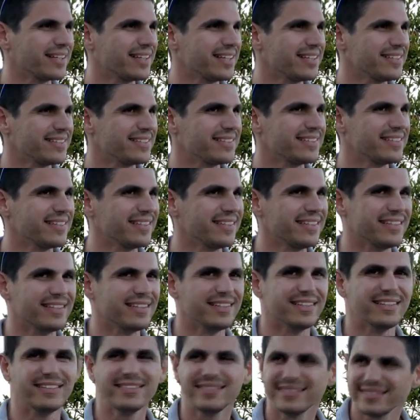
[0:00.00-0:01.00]
against
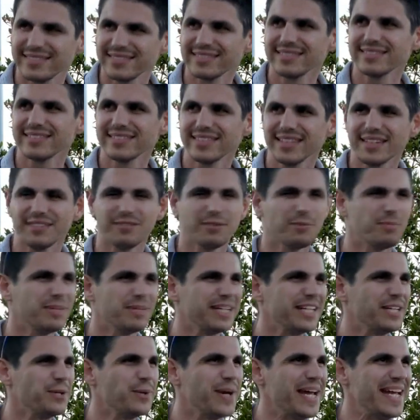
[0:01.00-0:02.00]

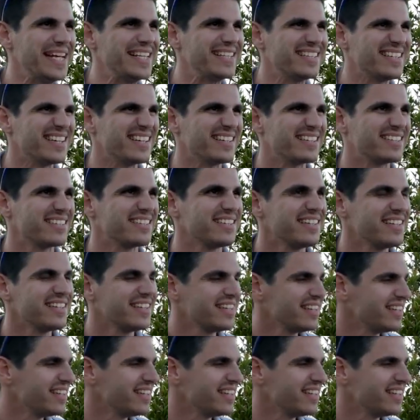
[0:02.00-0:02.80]
everybody who hates us.